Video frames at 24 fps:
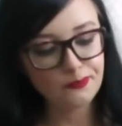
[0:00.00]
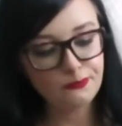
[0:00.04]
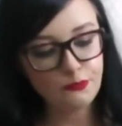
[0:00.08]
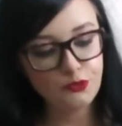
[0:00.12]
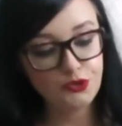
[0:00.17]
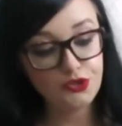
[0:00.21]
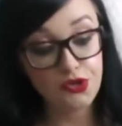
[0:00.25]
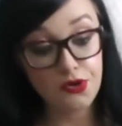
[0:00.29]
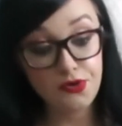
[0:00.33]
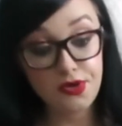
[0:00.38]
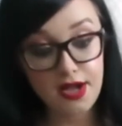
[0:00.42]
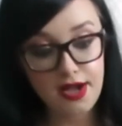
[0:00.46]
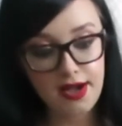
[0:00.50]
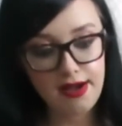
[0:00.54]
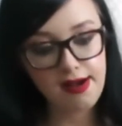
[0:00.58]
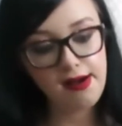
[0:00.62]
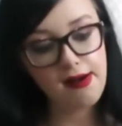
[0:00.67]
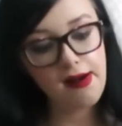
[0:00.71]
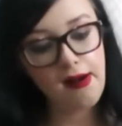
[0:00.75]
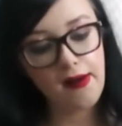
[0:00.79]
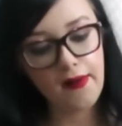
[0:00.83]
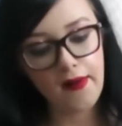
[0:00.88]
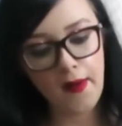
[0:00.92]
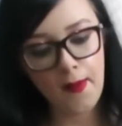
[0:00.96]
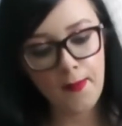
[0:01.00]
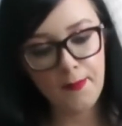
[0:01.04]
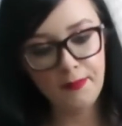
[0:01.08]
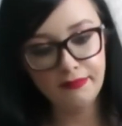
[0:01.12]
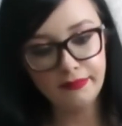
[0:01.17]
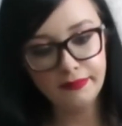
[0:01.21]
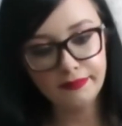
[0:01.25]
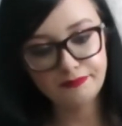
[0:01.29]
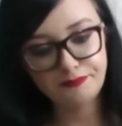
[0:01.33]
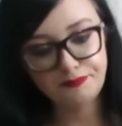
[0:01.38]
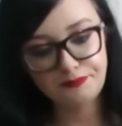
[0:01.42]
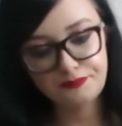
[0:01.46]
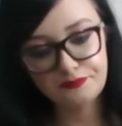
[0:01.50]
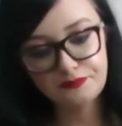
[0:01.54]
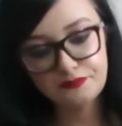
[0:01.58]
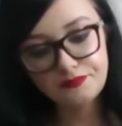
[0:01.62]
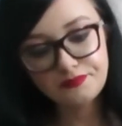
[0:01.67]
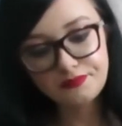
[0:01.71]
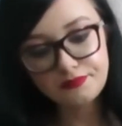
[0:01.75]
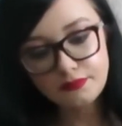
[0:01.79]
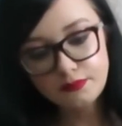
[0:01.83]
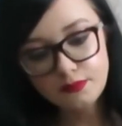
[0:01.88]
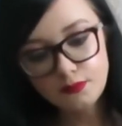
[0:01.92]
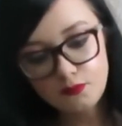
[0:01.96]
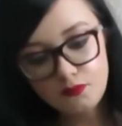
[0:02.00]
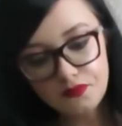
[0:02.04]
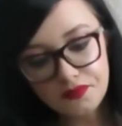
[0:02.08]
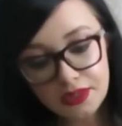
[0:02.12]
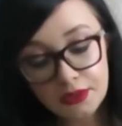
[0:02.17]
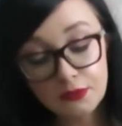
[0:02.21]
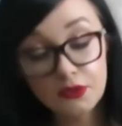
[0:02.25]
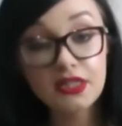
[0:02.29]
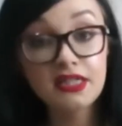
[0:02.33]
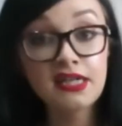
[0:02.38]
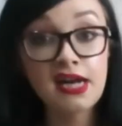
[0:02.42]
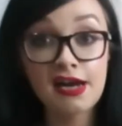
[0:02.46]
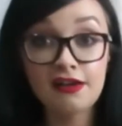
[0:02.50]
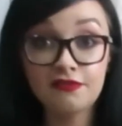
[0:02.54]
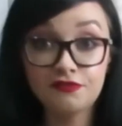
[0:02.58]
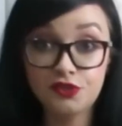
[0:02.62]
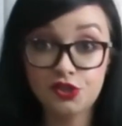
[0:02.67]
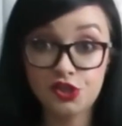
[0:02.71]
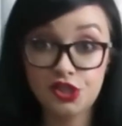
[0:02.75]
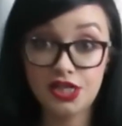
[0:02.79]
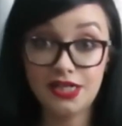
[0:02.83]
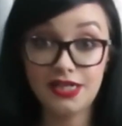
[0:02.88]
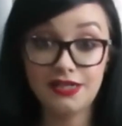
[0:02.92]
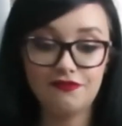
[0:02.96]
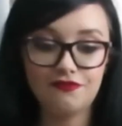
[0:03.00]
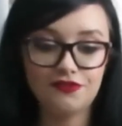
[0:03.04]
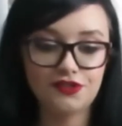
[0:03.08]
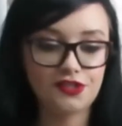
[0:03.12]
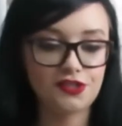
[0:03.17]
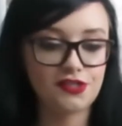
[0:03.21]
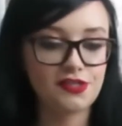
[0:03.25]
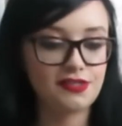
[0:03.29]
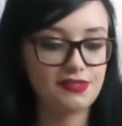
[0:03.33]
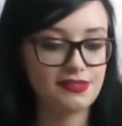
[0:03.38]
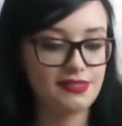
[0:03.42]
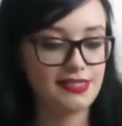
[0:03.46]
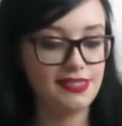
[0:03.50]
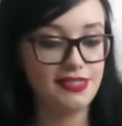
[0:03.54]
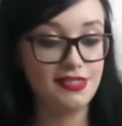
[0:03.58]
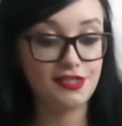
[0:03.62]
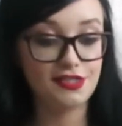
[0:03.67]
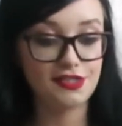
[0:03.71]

So yeah, I'm going to have chili for tea